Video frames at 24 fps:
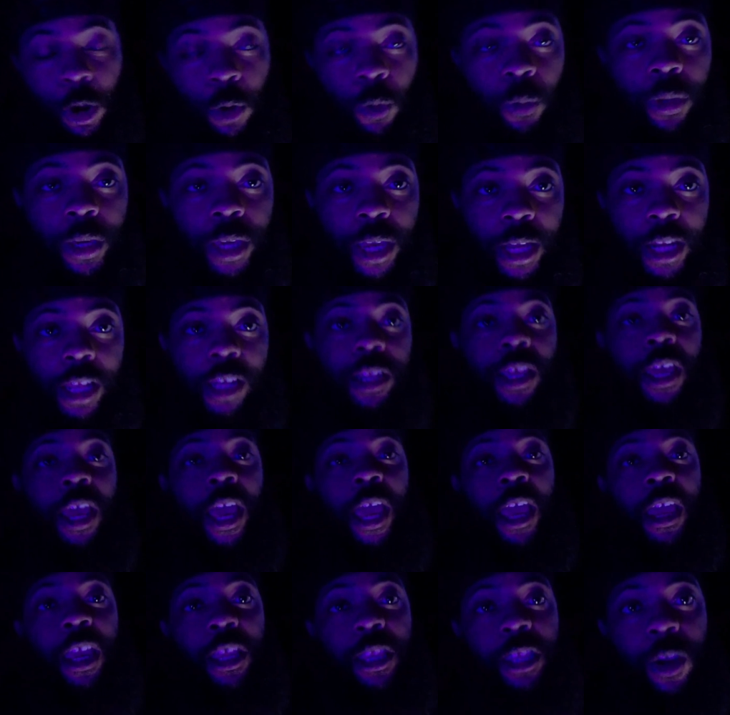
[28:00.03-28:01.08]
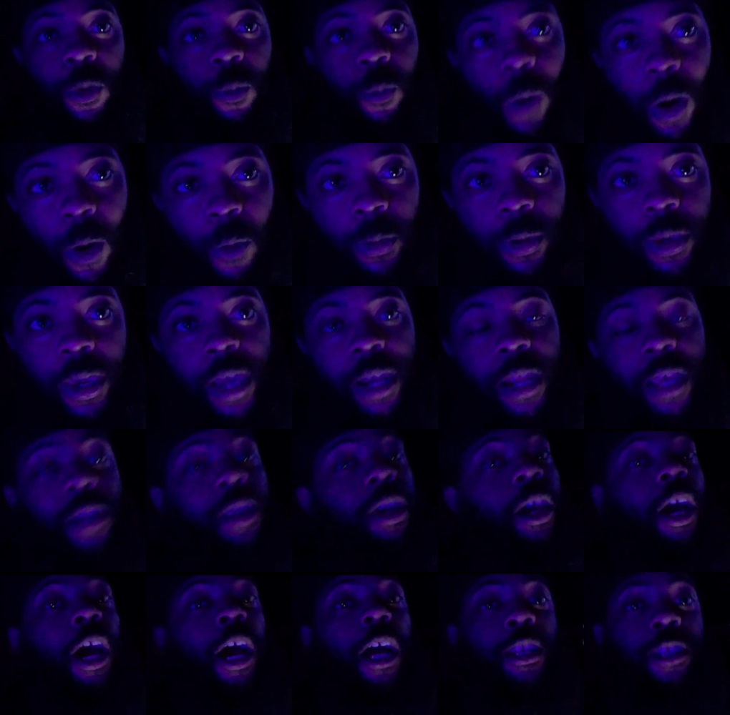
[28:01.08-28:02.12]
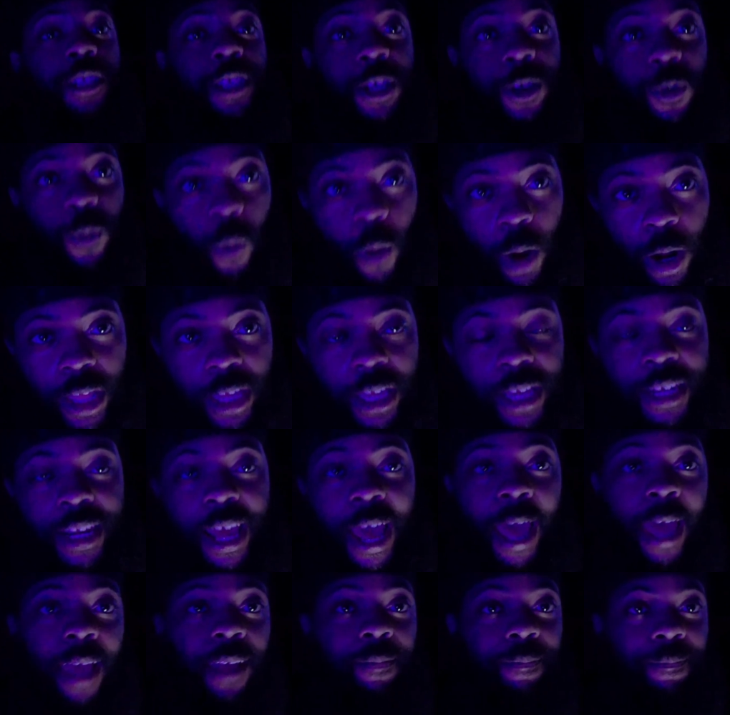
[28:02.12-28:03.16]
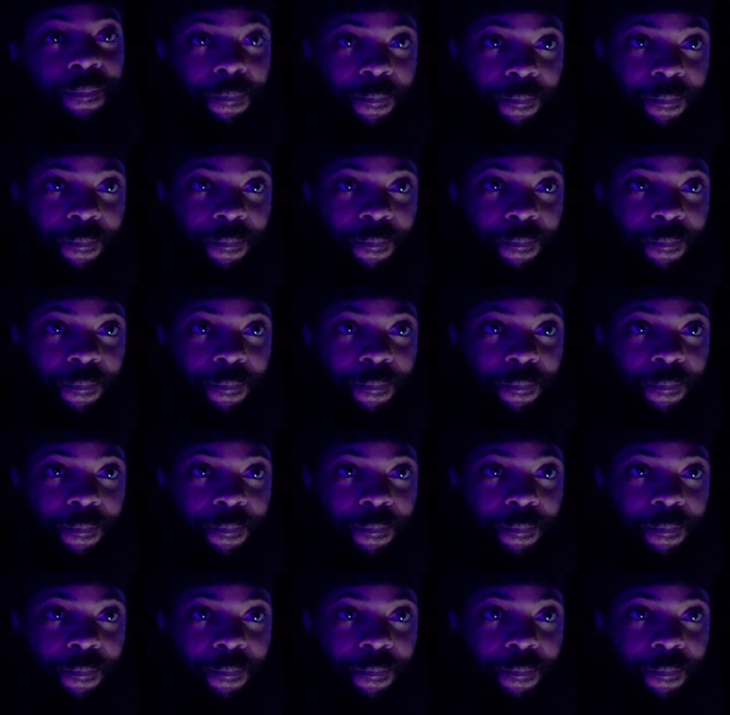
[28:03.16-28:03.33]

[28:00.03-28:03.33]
don't get it, and you won't get it until one of you die.